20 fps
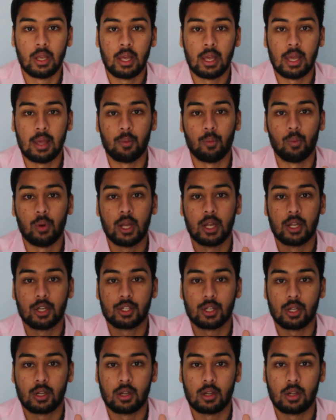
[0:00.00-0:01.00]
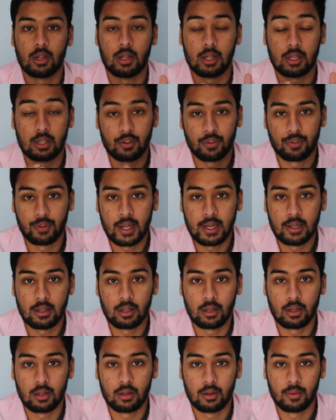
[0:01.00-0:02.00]
in which a
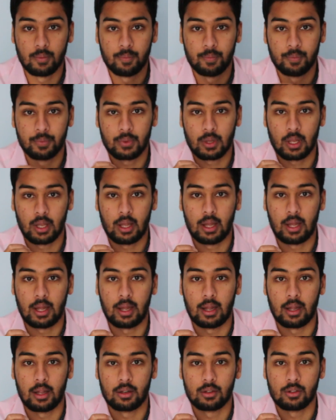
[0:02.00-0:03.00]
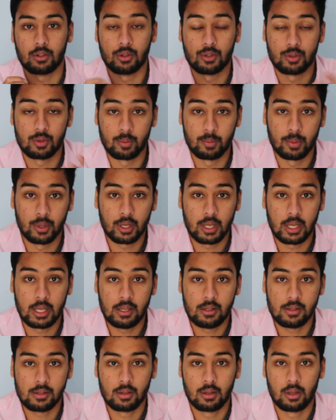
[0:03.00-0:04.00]
defendant had gone to a
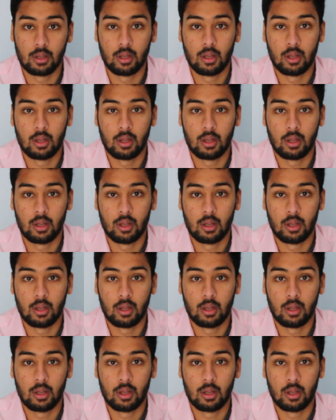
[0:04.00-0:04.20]
bookies,